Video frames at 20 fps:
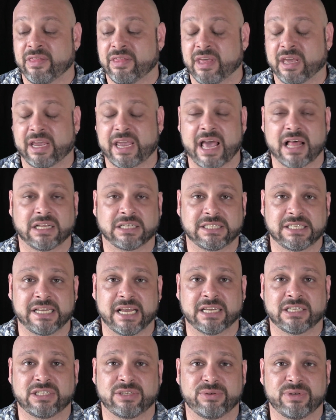The Galaxy
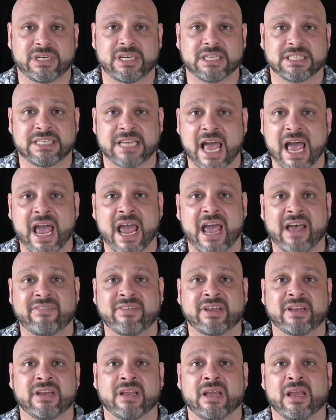S3 does not have
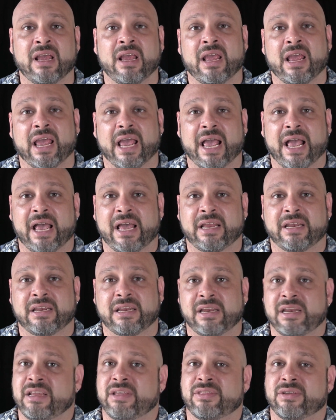it,
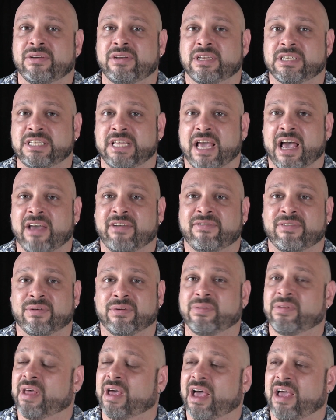and neither does the
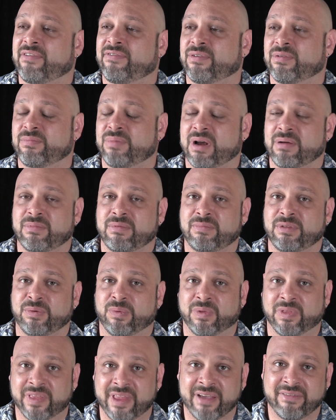iPhone. The iPhone probably
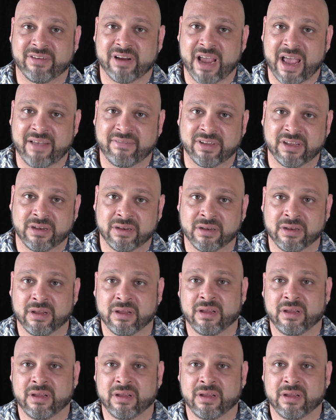will never have it